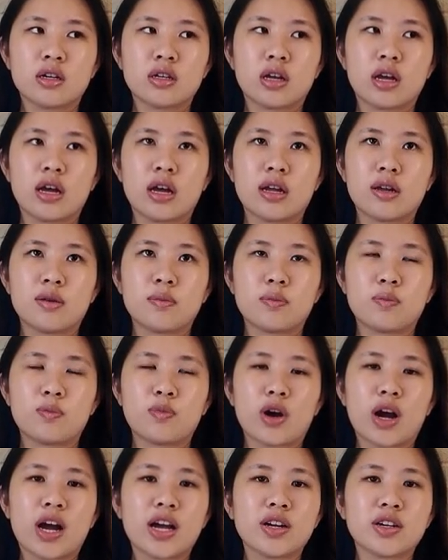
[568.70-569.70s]
And
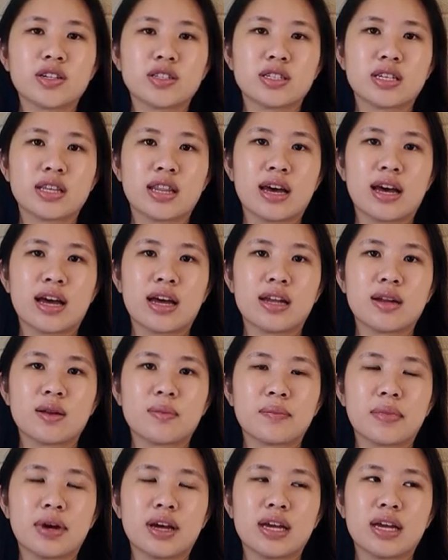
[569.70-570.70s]
prior to that,
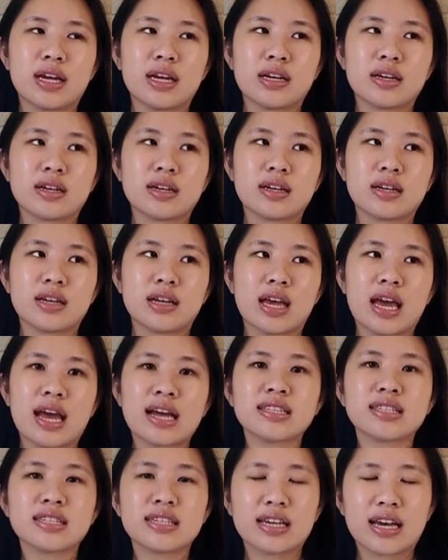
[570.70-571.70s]
my
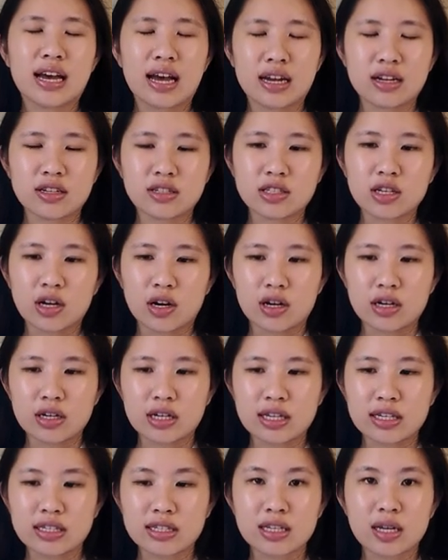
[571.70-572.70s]
auntie had a
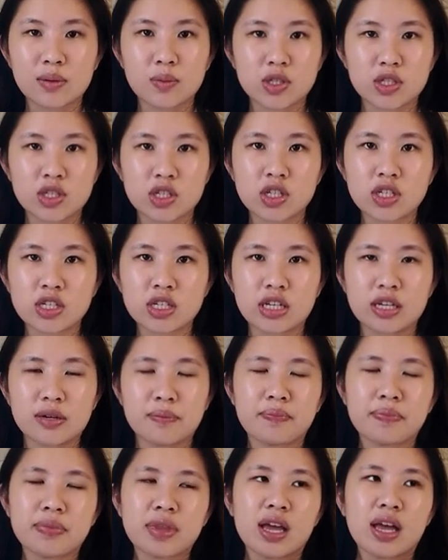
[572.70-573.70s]
dog. His name was Cookie.
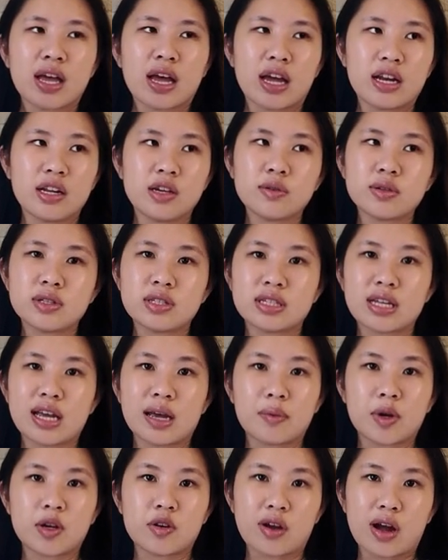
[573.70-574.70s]
And he would stay
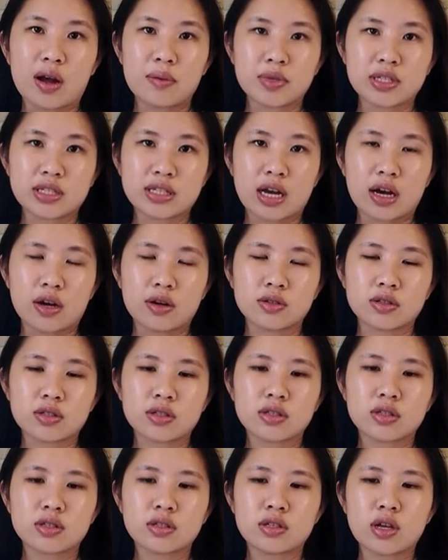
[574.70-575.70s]
at my grandma's
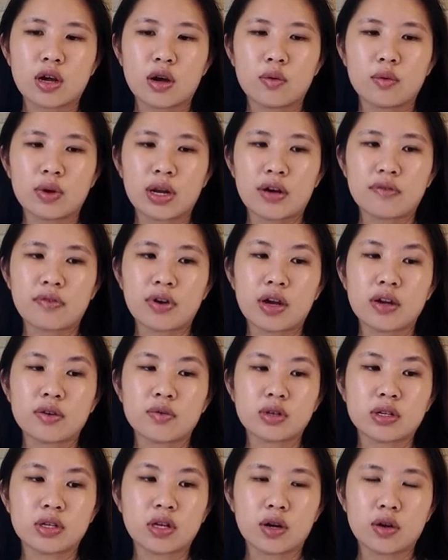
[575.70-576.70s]
house. So whenever I
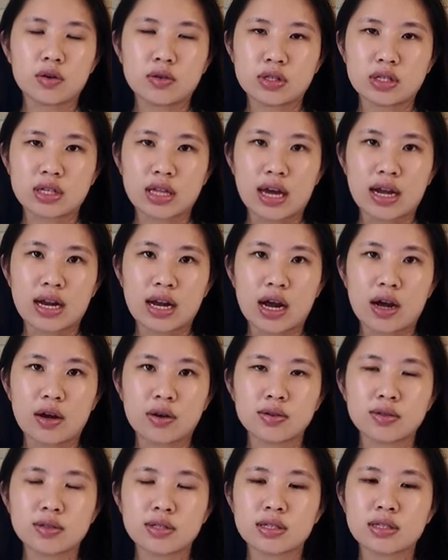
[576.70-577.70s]
would go to that
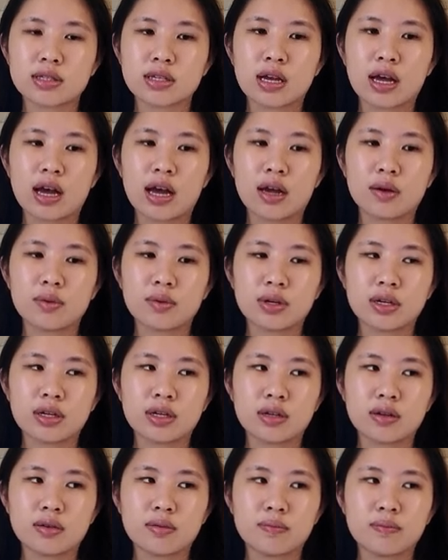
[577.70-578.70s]
house, I
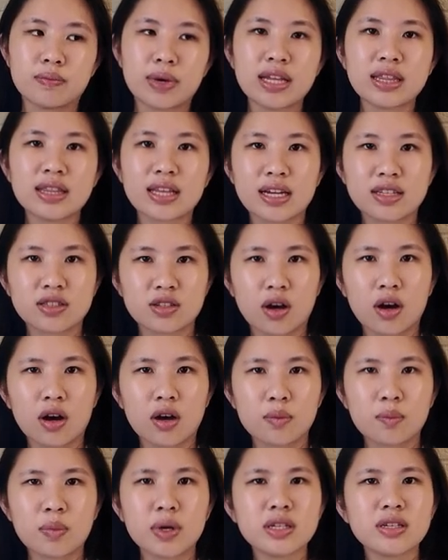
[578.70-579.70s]
would pet that
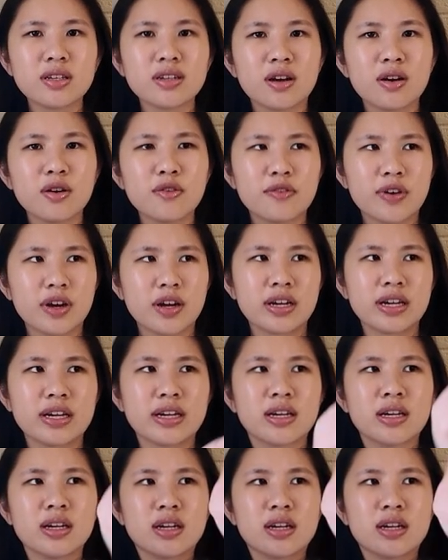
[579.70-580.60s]
dog, but you know, very